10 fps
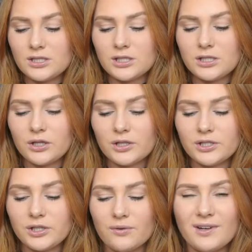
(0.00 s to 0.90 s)
just looks
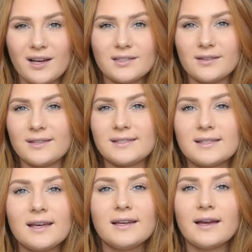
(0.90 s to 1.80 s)
so nice on the
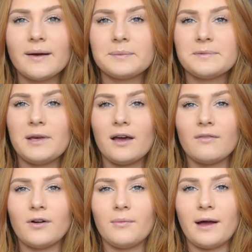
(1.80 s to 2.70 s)
skin. It helps me
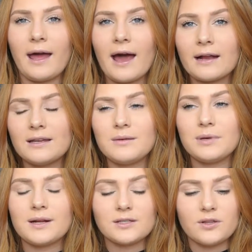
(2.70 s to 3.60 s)
cover up my acne
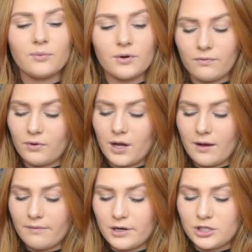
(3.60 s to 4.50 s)
because of the wonderful
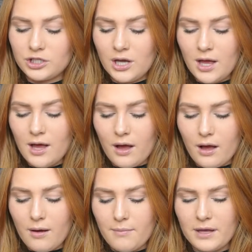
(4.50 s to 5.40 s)
coverage.
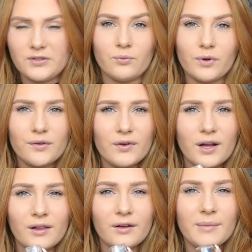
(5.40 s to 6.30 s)
It's a wonderful
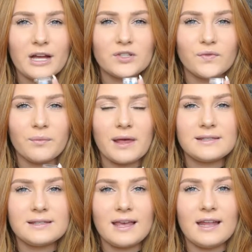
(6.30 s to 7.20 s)
color match for my
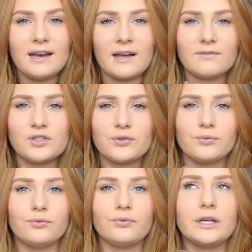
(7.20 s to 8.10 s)
skin, and I've just
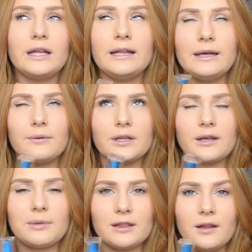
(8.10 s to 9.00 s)
really
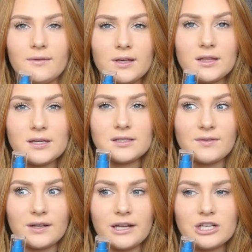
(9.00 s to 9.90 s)
been loving this
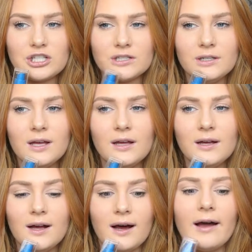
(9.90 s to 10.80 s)
foundation.
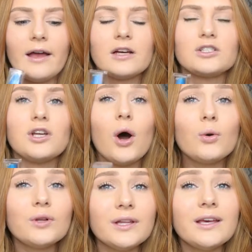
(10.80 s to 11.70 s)
I
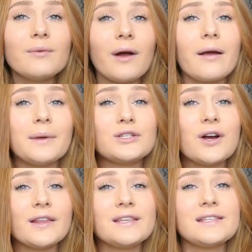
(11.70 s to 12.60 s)
totally recommend
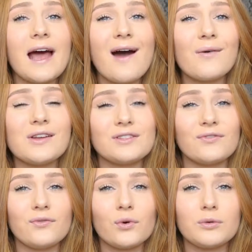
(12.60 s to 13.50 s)
trying this out. It's
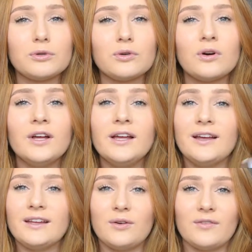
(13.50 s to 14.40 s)
affordable.
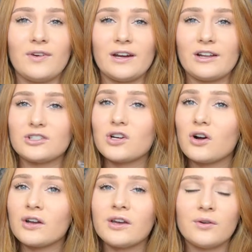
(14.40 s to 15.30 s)
You can find it at
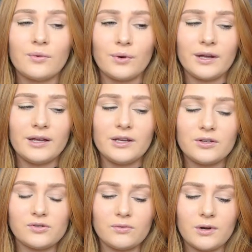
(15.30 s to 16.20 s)
Target or
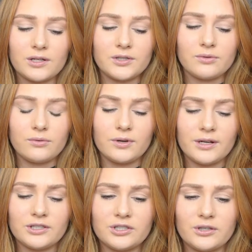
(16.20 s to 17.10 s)
any drugstore.
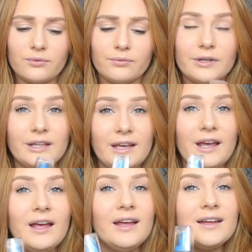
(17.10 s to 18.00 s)
It's just a really
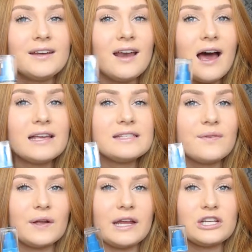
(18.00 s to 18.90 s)
nice
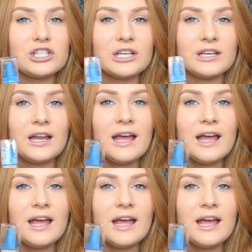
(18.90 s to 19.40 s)
foundation,